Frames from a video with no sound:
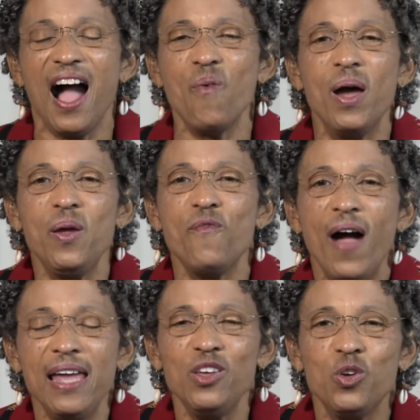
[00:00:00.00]
I want to
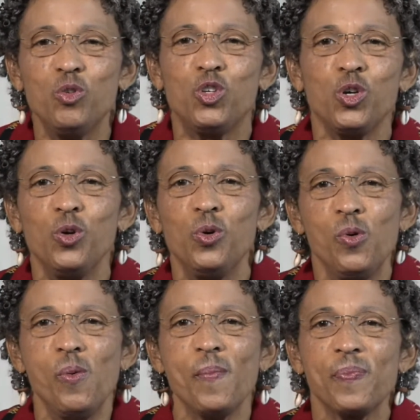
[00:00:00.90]
invite you
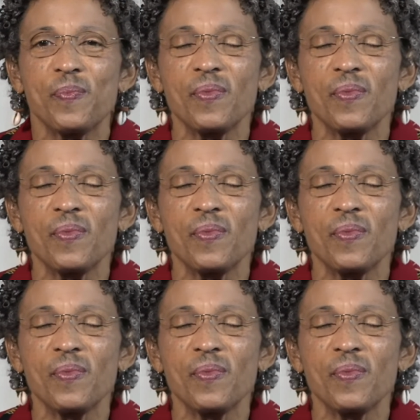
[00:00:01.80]
to